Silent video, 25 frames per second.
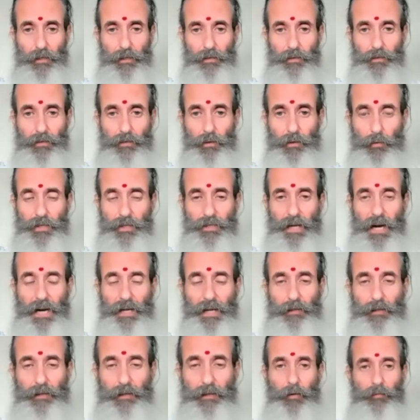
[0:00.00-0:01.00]
So we
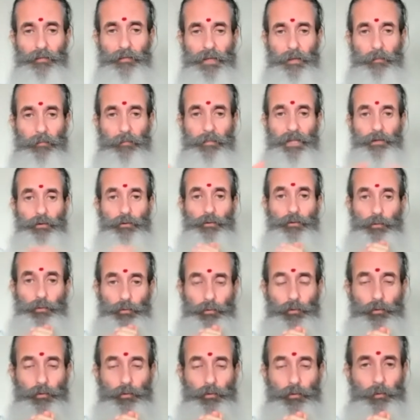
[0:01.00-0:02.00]
start from the
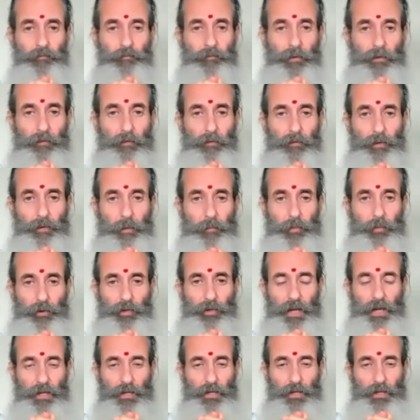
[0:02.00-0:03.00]
bindu, from the
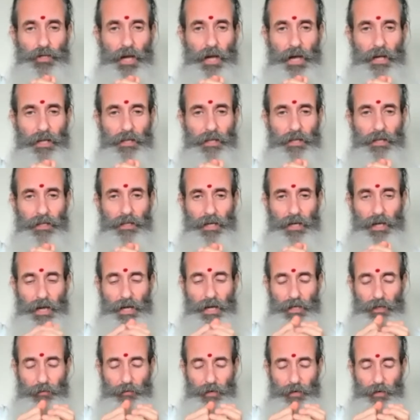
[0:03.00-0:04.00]
potential.
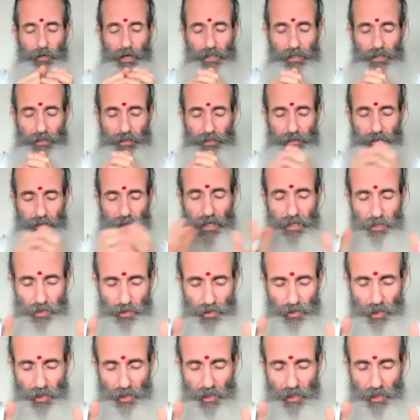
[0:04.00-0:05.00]
I create an
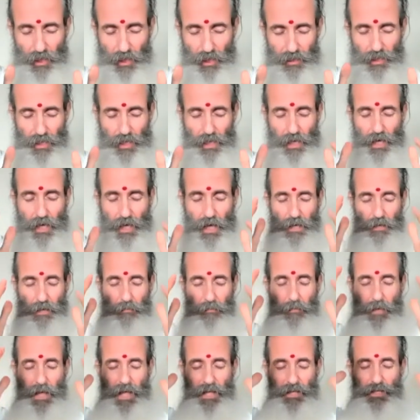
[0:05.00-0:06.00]
intention. I
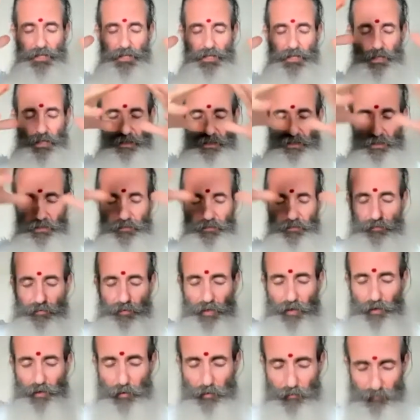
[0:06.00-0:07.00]
imagine a
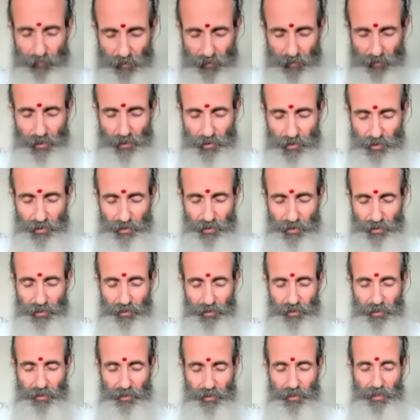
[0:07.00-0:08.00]
sphere of
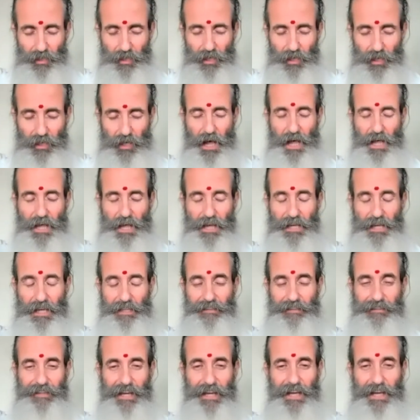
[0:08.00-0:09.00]
energy.
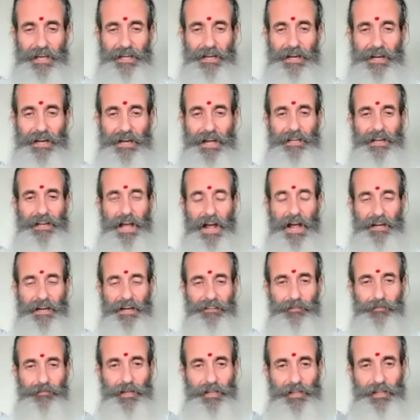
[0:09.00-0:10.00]
Then I can
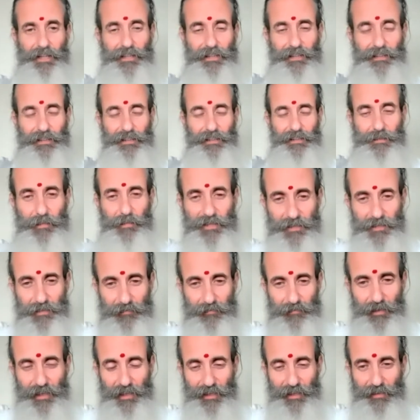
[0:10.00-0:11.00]
activate a
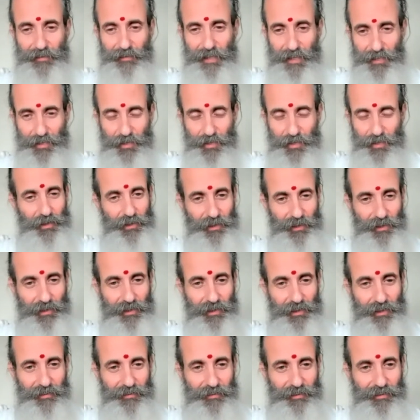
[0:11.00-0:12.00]
specific intention
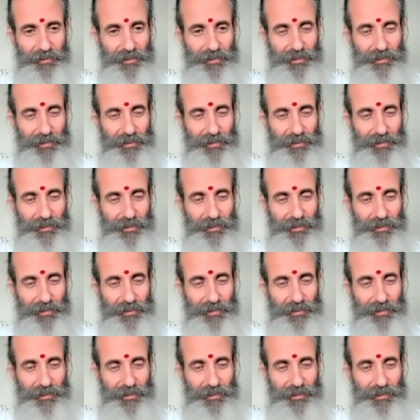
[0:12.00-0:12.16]
in it.